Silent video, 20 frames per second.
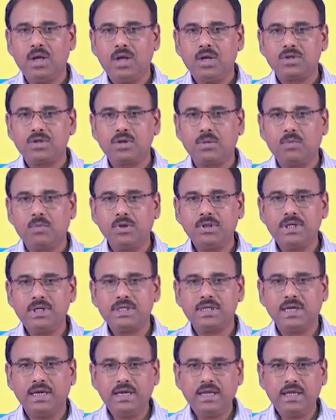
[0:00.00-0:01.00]
So, both
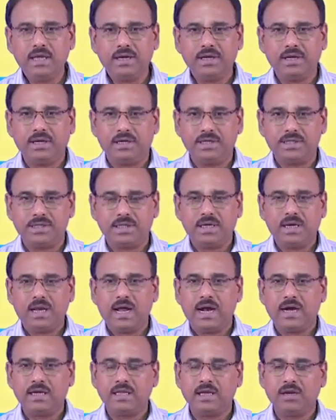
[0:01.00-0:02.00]
this linear regression
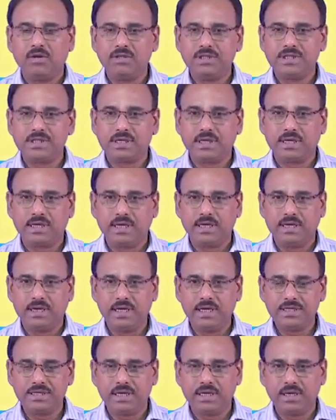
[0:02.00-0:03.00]
and the logistic
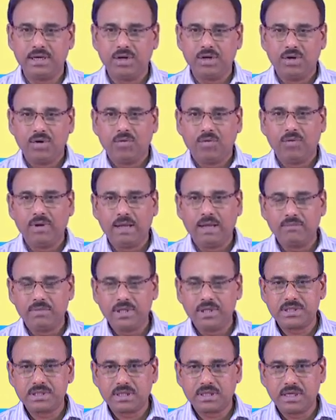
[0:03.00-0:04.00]
regression we have
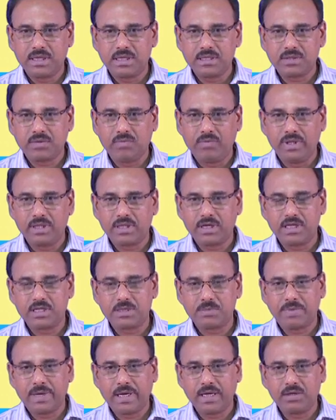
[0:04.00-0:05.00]
discussed with
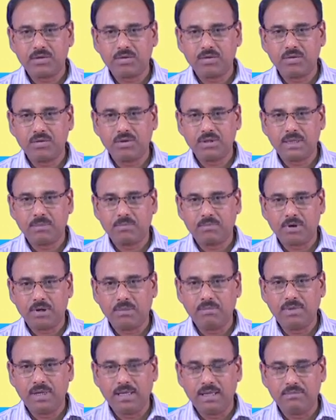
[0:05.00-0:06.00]
respect to the
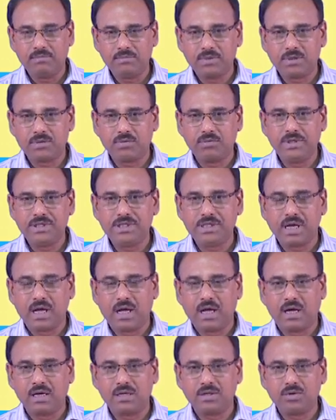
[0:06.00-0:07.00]
problems which
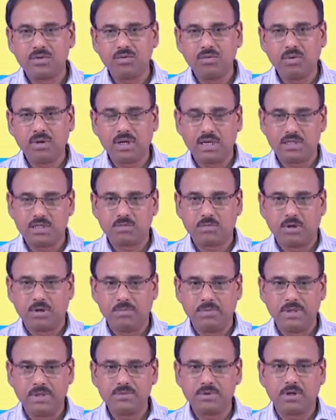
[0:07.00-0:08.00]
are two class
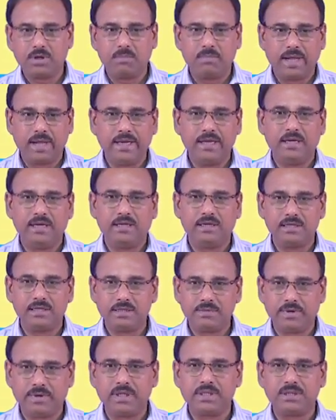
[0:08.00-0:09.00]
problems or binary
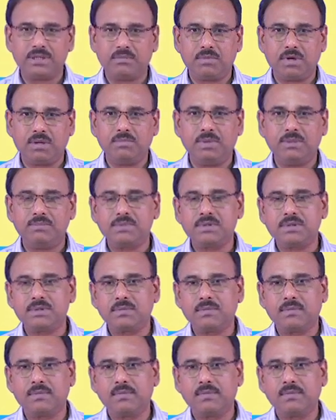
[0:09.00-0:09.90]
classification problems.